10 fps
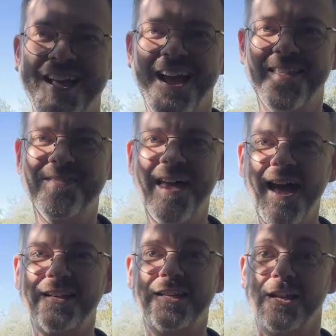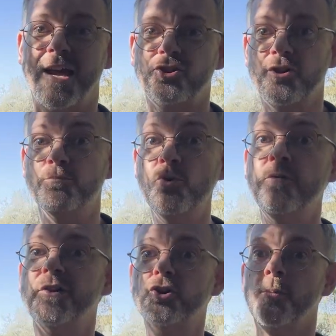and that can actually
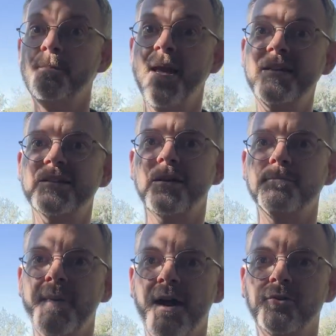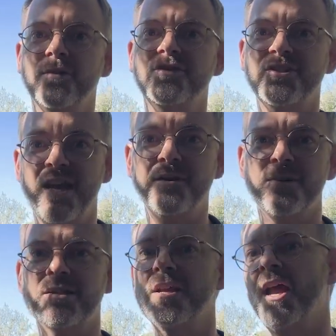move a tremendous amount of
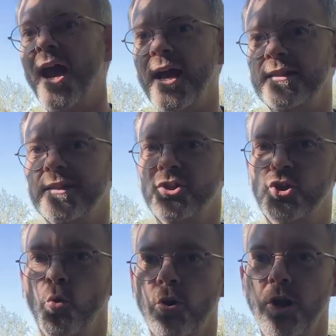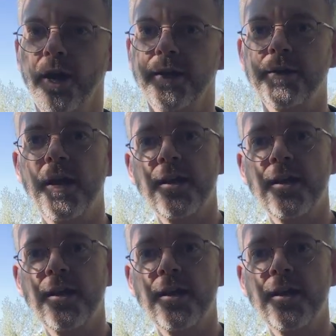sediment at the shoreline.